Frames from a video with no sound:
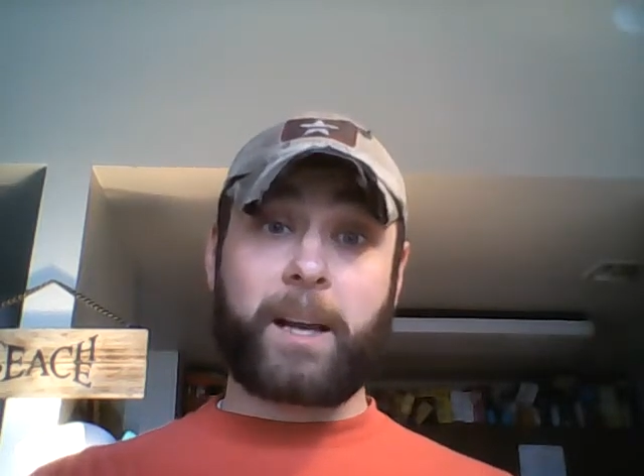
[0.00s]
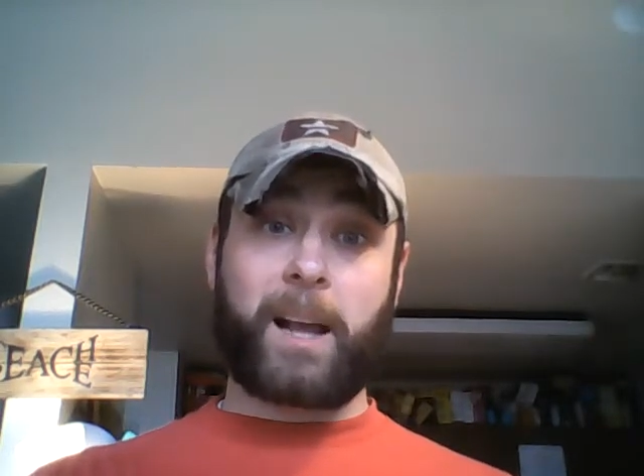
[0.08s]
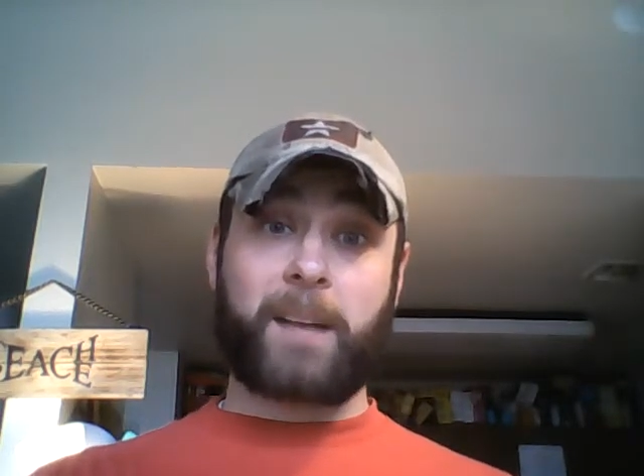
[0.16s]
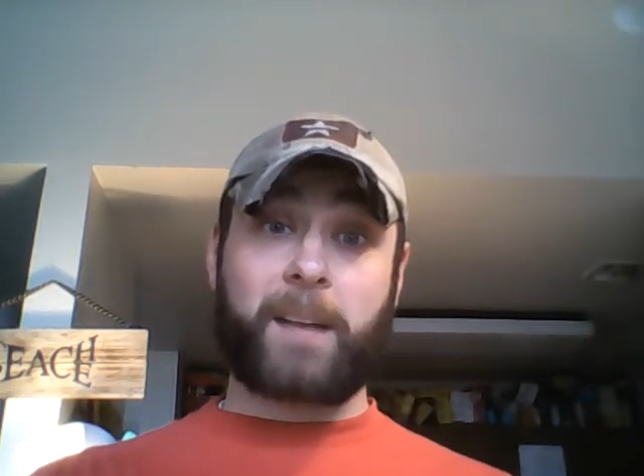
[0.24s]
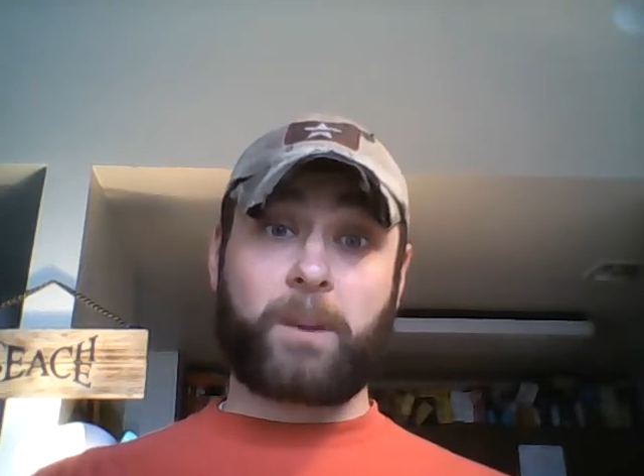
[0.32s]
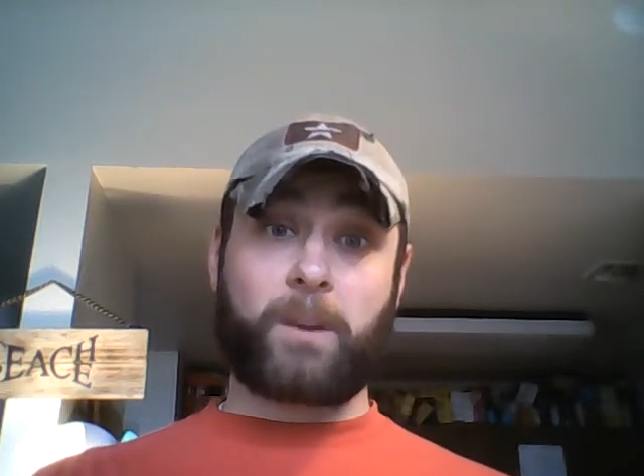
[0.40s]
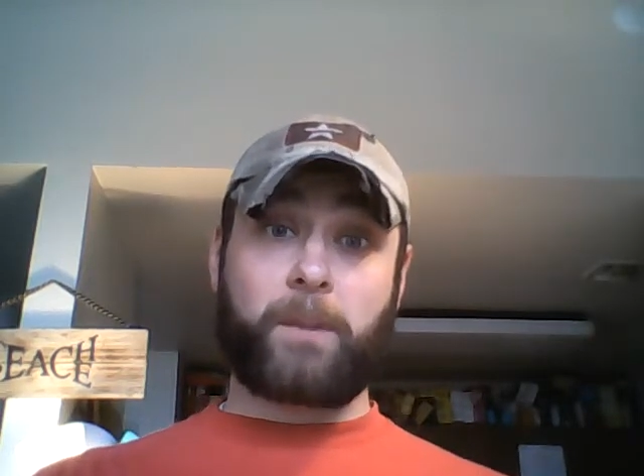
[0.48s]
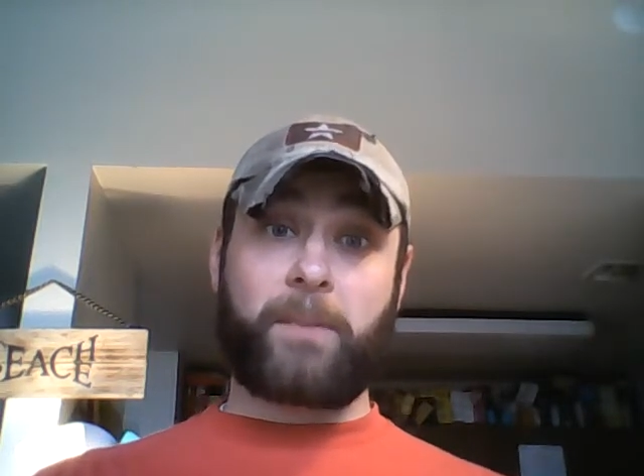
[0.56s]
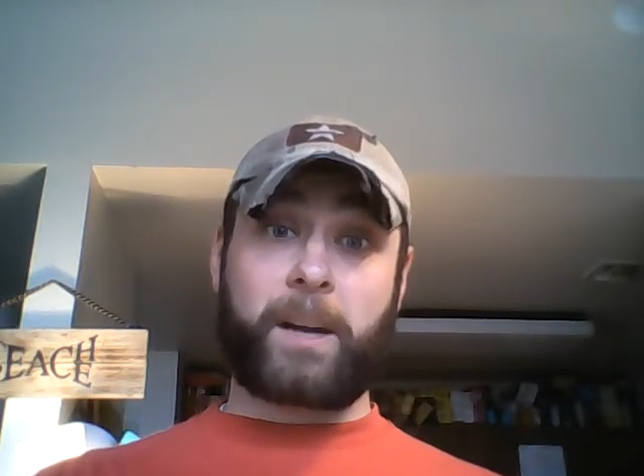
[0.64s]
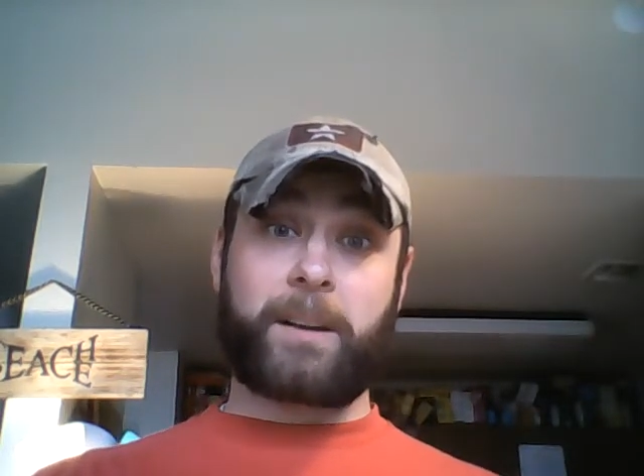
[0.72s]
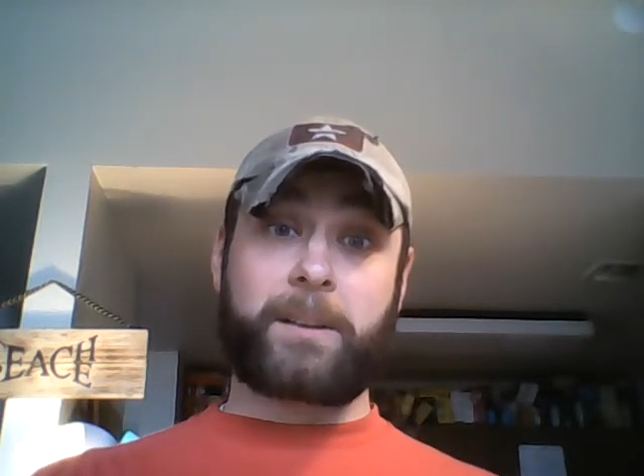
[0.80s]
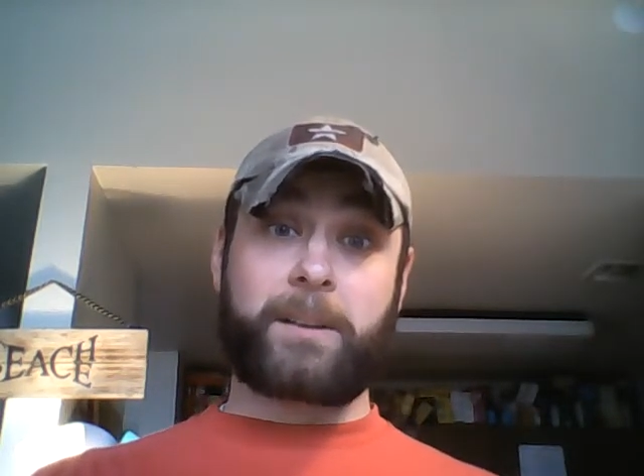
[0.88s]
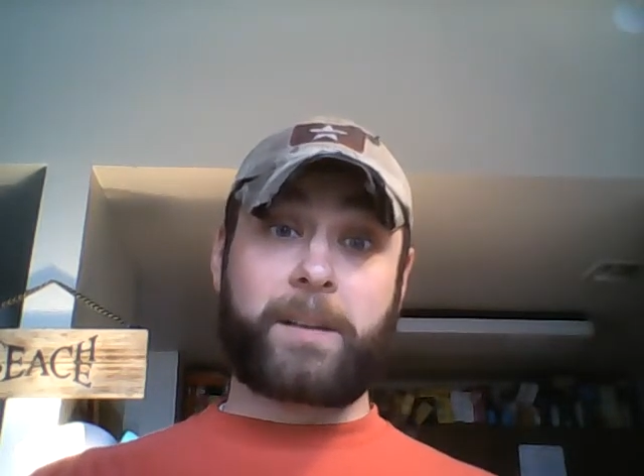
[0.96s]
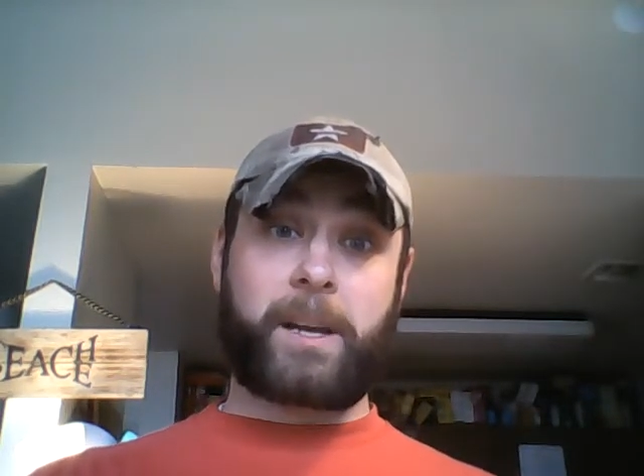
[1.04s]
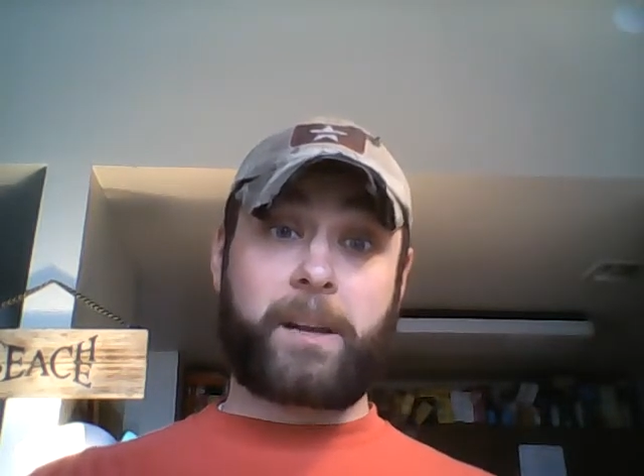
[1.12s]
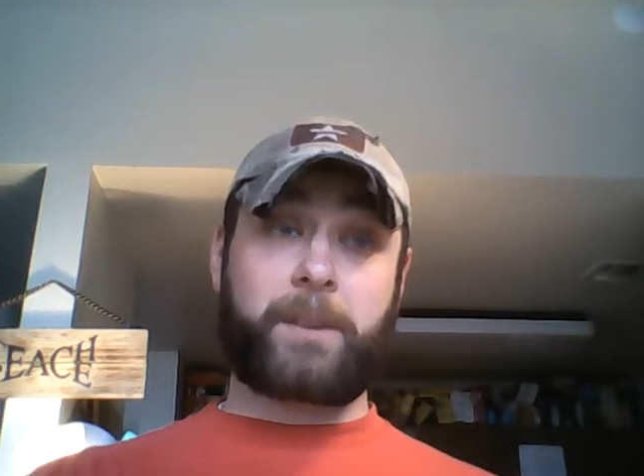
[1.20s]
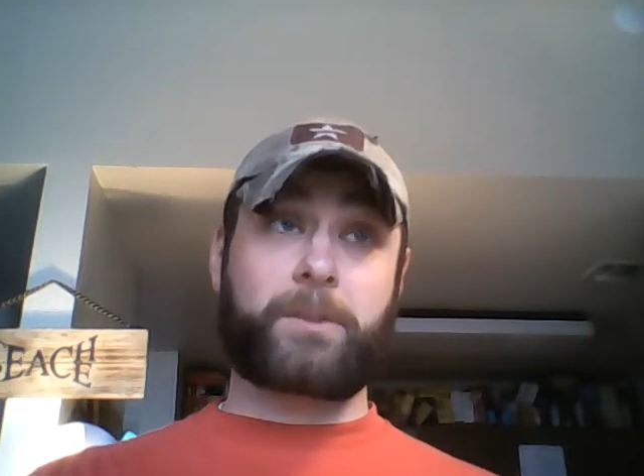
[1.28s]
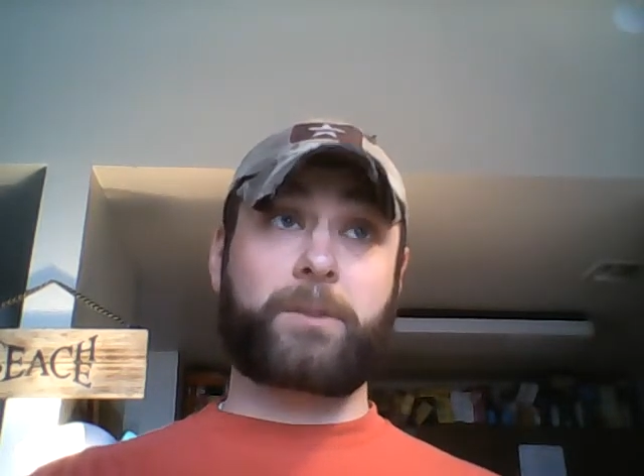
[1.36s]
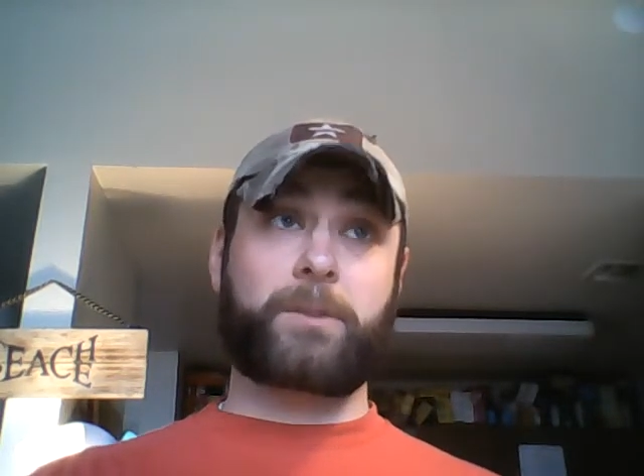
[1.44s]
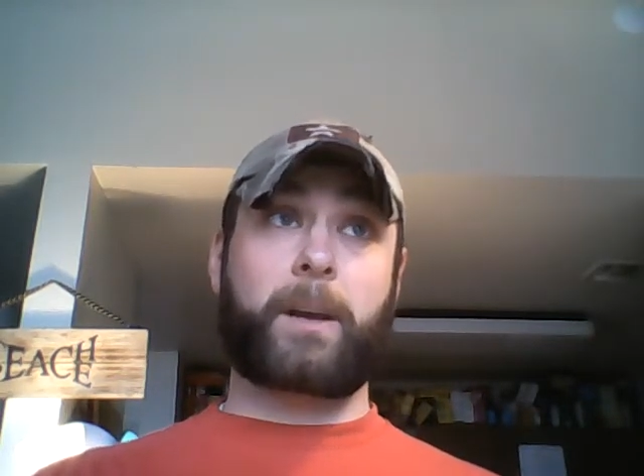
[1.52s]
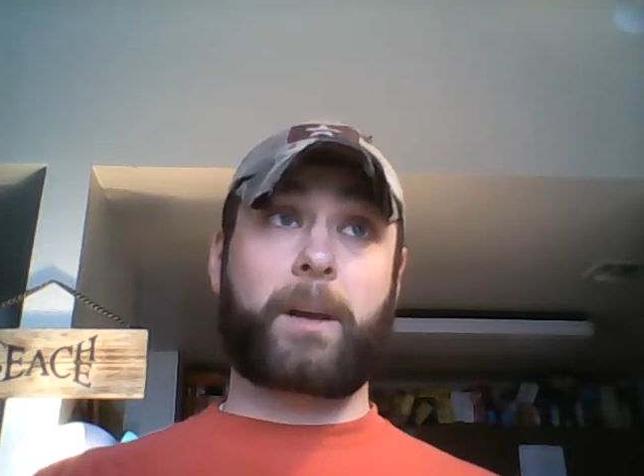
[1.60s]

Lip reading: I got certified to teach,